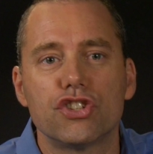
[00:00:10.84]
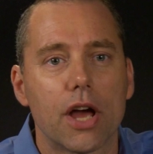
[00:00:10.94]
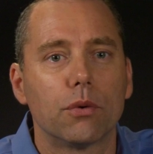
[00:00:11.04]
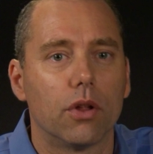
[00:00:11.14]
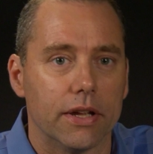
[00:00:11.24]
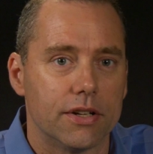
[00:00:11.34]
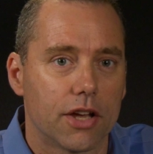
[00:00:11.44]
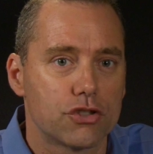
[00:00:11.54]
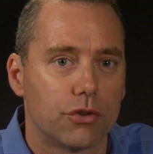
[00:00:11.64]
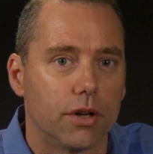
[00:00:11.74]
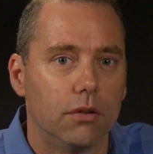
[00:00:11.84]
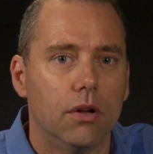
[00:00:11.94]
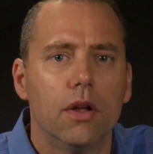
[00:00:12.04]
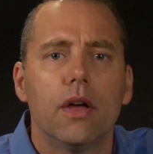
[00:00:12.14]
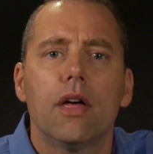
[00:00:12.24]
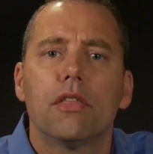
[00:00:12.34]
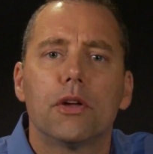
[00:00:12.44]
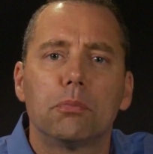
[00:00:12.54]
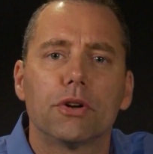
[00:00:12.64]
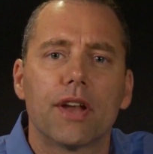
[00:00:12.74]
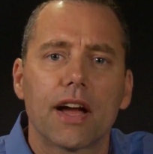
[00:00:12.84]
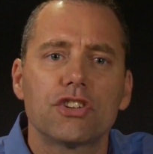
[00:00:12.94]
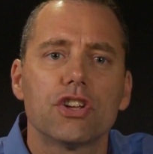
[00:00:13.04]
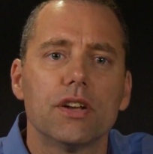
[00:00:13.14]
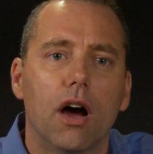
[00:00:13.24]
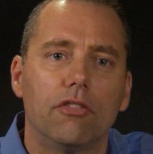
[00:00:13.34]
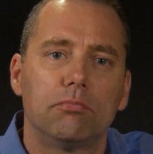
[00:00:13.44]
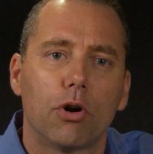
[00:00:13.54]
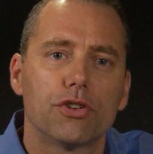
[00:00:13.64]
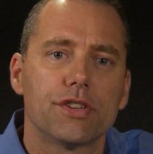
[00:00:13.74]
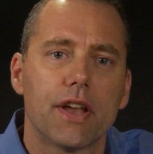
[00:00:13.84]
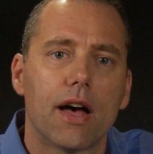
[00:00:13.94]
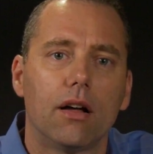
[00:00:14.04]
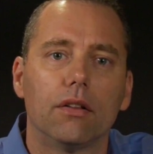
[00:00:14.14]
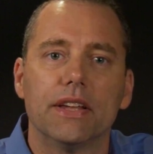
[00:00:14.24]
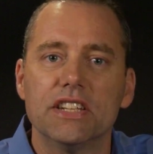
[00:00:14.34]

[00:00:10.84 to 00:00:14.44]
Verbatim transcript: general industrial, the protection of personnel